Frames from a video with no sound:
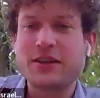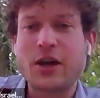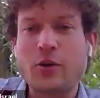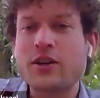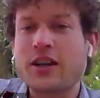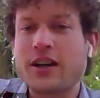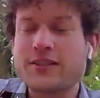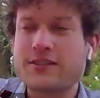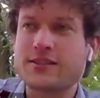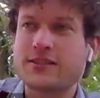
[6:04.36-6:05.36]
our
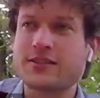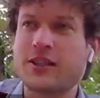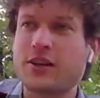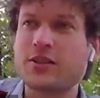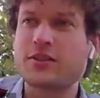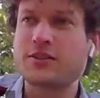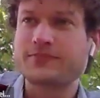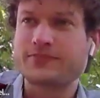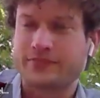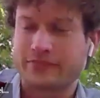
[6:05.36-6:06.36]
guys started
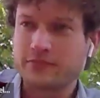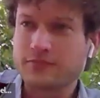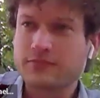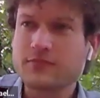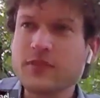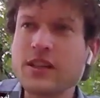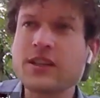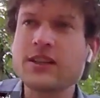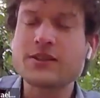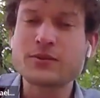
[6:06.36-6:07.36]

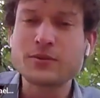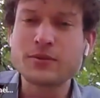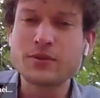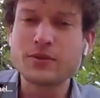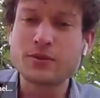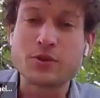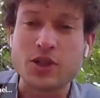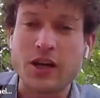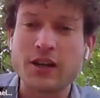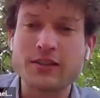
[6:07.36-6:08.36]
to
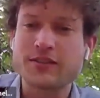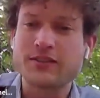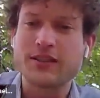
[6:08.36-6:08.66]
chant,